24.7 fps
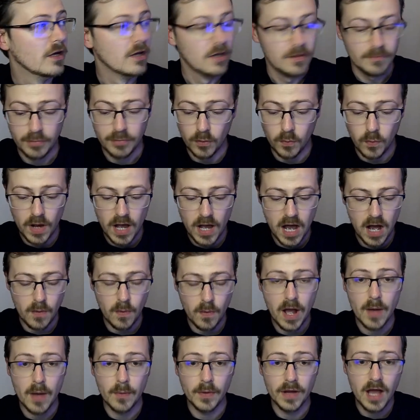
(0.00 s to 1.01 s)
but we are
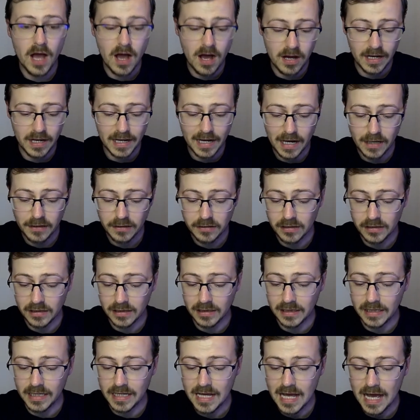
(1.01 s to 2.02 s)
where we are, and I
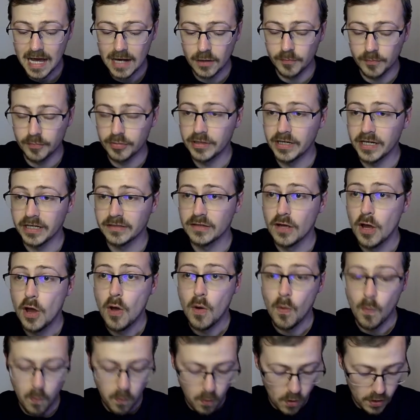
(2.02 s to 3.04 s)
certainly cannot predict
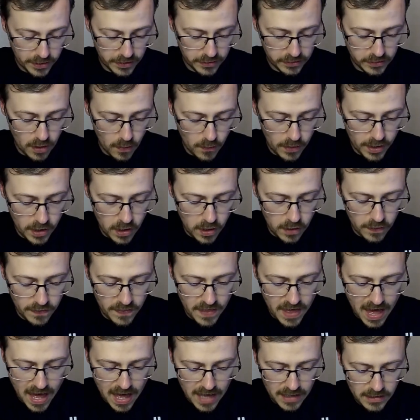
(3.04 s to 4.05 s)
what is going on
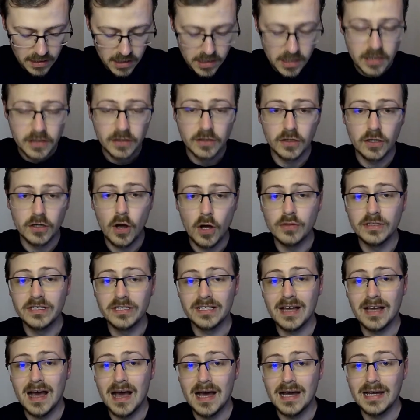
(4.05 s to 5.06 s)
there. Dakota
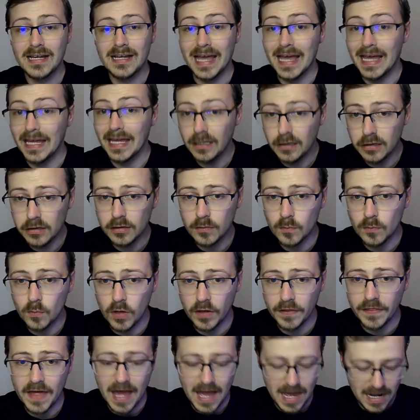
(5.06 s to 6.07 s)
Kai is someone
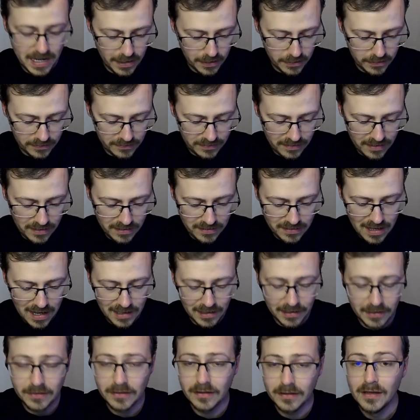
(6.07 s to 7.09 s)
that N X T
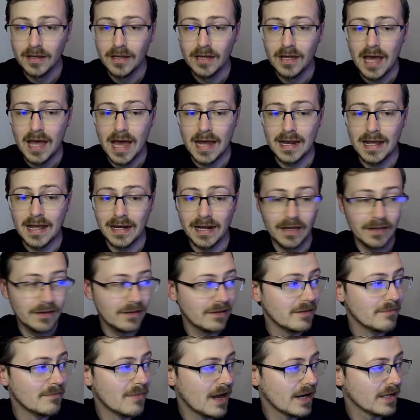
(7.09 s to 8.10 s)
talent and N X T
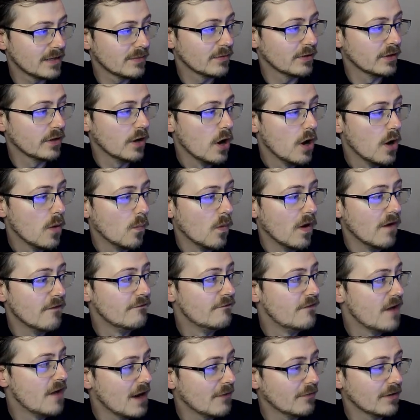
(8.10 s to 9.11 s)
management were
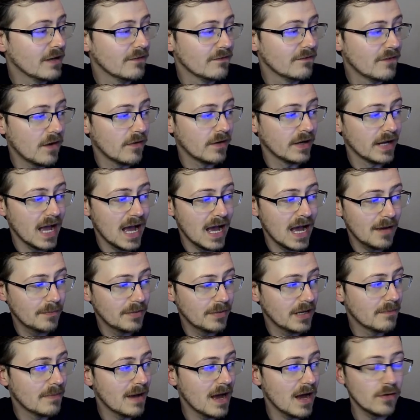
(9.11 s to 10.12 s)
very, very happy
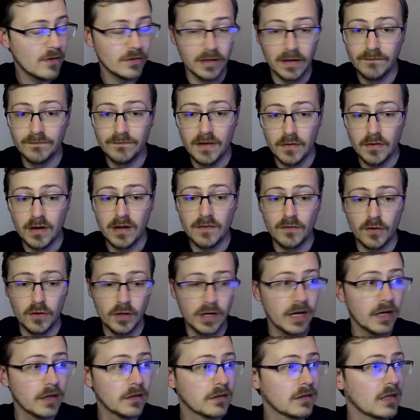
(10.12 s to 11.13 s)
about and very, very
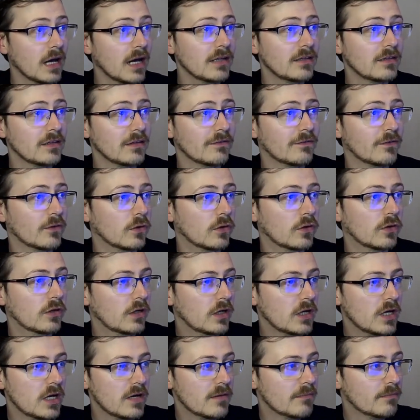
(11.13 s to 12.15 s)
excited for,
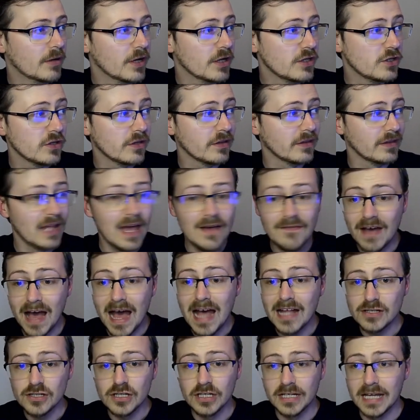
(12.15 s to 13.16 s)
but it just never actually